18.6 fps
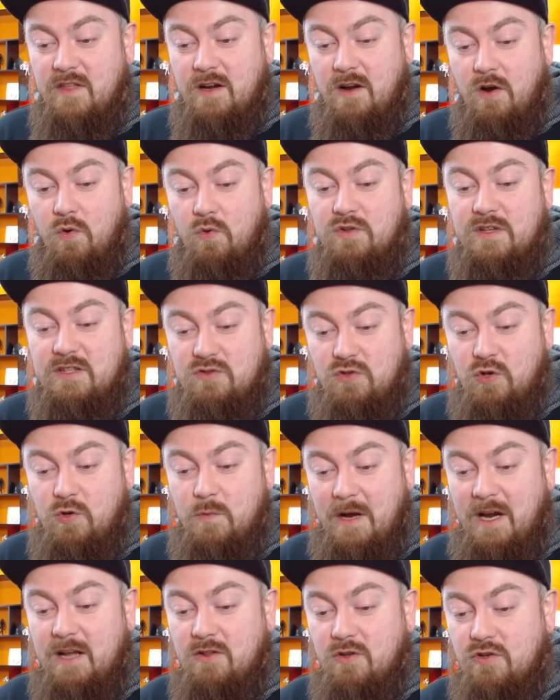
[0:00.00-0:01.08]
there are only two
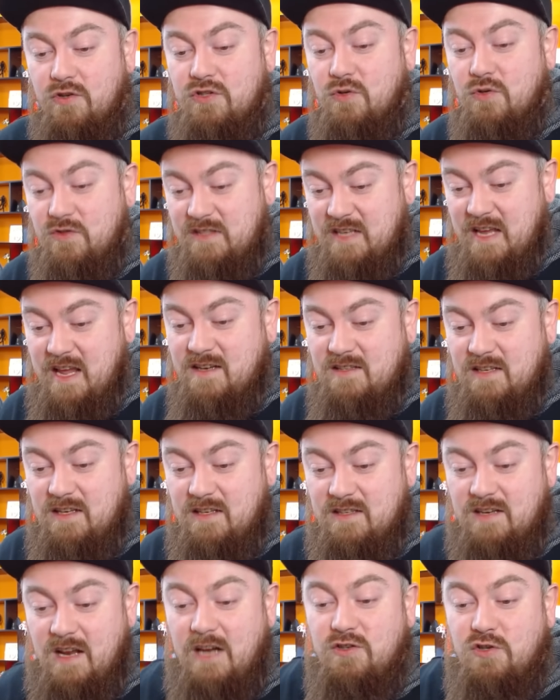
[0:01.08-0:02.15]
biological
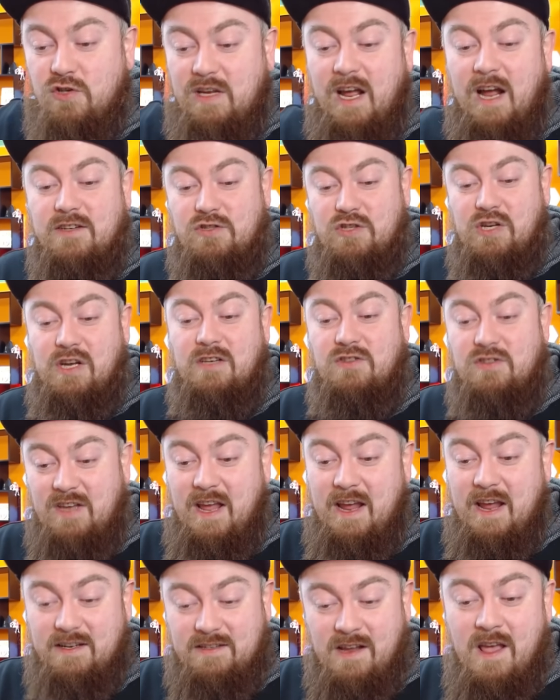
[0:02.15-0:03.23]
sexes and you can't change
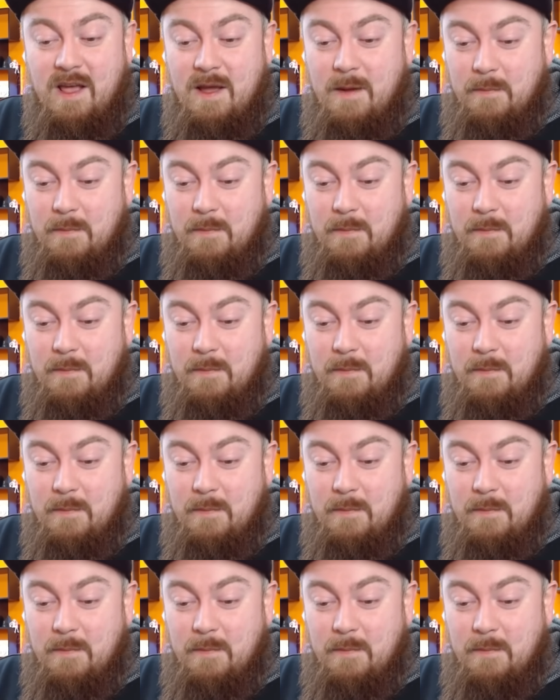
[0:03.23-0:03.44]
sex,